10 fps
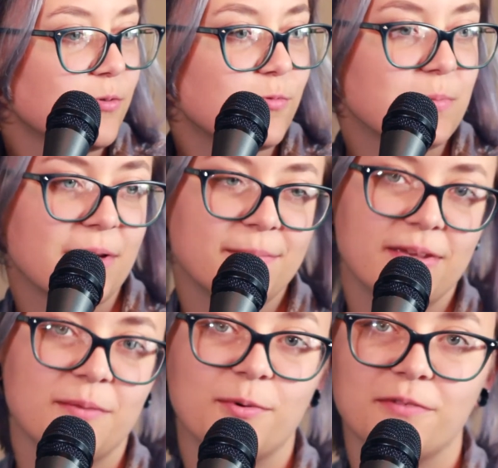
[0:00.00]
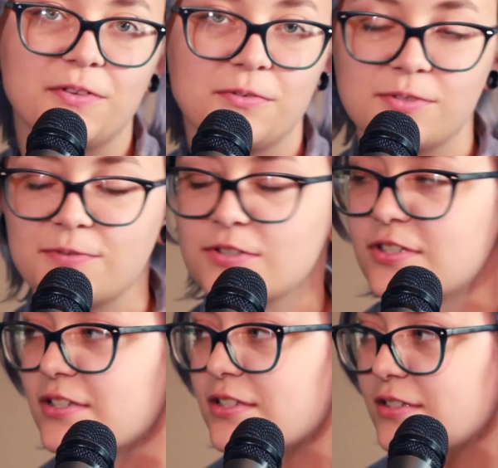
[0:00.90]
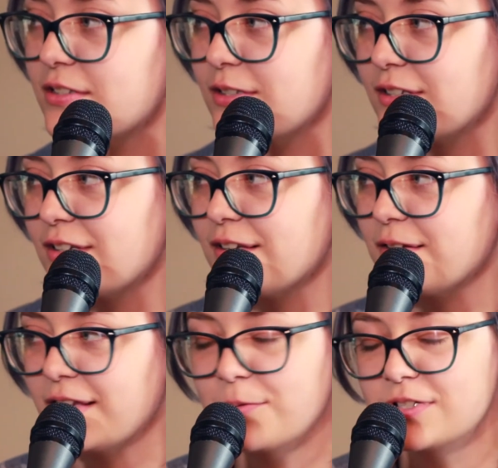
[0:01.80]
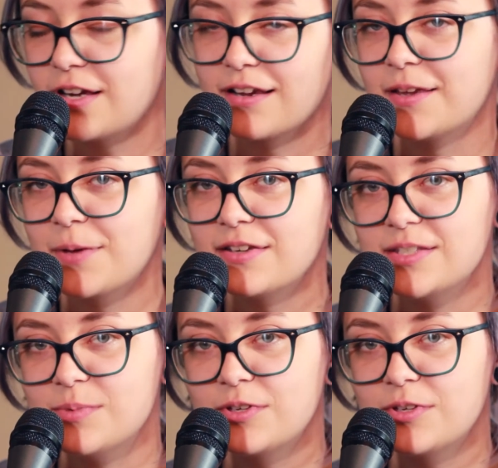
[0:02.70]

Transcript: we might get more views versus like we're talking about D.B.